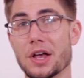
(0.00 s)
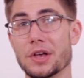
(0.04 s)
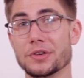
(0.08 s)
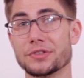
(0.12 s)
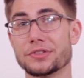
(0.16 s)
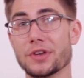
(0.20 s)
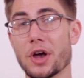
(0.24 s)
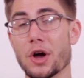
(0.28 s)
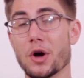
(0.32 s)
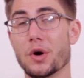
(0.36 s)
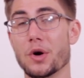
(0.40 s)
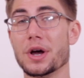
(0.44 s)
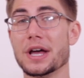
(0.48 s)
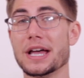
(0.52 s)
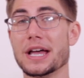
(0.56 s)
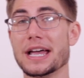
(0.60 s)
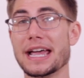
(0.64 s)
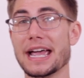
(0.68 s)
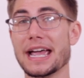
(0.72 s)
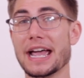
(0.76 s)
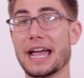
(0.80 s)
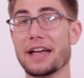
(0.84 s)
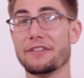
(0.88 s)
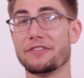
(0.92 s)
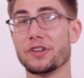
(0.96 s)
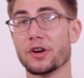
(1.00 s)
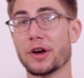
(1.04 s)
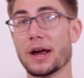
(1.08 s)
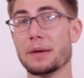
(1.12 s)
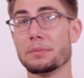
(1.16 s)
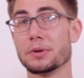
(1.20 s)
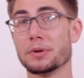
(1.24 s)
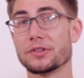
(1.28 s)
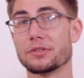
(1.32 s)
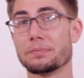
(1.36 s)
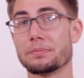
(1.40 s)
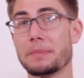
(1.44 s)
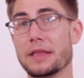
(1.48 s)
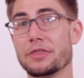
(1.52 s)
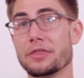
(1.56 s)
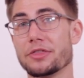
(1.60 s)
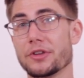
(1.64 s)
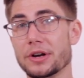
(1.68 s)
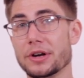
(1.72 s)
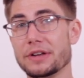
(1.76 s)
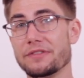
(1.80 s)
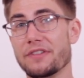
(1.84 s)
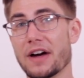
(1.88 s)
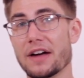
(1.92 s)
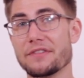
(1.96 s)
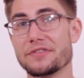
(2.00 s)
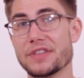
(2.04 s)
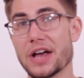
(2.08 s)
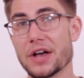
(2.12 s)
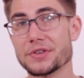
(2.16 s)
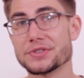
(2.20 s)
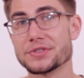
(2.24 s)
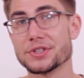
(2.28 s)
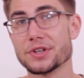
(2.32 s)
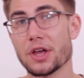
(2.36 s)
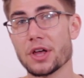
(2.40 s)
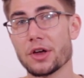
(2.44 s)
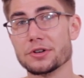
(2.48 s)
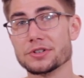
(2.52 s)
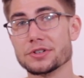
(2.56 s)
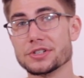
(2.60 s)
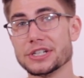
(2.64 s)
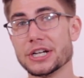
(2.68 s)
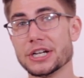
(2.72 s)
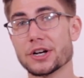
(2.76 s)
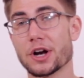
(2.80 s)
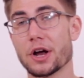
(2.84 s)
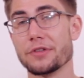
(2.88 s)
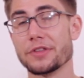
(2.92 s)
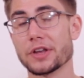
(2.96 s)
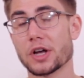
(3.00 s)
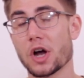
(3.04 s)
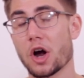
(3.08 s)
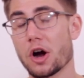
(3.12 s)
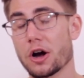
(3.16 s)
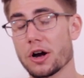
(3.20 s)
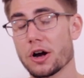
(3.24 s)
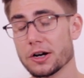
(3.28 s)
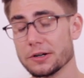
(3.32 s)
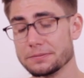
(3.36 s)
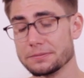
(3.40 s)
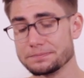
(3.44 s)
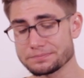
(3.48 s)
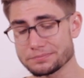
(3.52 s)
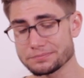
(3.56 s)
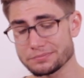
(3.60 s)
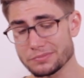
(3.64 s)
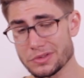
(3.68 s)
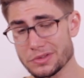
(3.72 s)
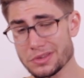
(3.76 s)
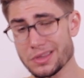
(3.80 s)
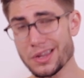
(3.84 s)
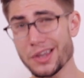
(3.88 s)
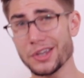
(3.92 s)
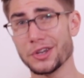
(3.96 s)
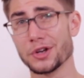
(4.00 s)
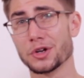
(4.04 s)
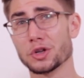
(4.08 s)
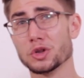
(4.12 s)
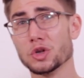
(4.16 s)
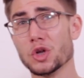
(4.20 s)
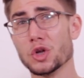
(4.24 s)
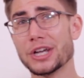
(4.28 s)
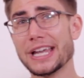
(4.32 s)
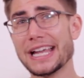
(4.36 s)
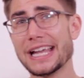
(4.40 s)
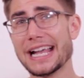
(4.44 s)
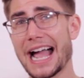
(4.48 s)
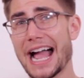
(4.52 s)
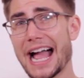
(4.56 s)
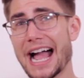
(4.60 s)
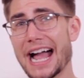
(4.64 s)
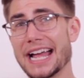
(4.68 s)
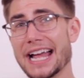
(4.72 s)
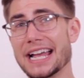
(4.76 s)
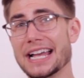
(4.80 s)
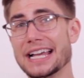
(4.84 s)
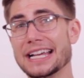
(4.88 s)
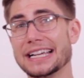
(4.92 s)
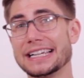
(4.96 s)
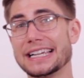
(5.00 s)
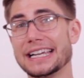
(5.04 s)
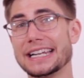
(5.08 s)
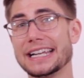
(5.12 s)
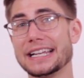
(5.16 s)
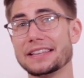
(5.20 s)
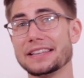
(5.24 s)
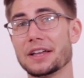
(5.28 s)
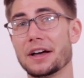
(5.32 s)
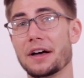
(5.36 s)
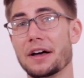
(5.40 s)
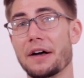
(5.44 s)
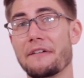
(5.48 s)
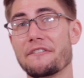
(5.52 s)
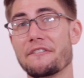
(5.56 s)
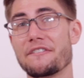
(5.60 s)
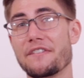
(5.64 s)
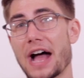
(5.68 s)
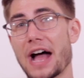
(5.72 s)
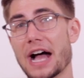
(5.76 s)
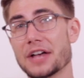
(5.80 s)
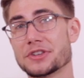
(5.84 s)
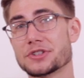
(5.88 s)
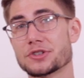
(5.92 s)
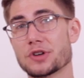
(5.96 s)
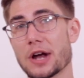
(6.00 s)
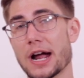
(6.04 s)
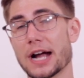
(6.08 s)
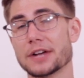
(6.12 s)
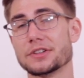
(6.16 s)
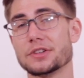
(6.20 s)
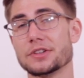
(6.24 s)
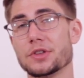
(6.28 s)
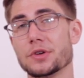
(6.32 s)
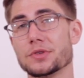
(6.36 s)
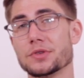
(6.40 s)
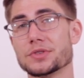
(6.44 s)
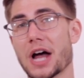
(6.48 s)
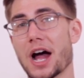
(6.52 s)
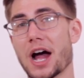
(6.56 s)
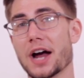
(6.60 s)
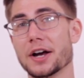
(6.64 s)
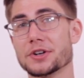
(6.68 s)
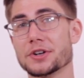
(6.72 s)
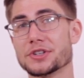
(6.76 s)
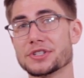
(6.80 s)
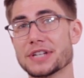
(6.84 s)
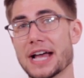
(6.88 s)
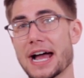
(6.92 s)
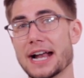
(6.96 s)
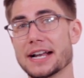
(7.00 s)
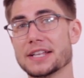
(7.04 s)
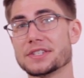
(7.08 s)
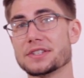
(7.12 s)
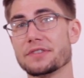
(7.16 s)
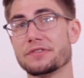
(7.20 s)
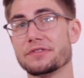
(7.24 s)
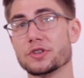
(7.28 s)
So, if you're able to spend $35,000 a year on the card, you're looking at getting the fast track to those higher status.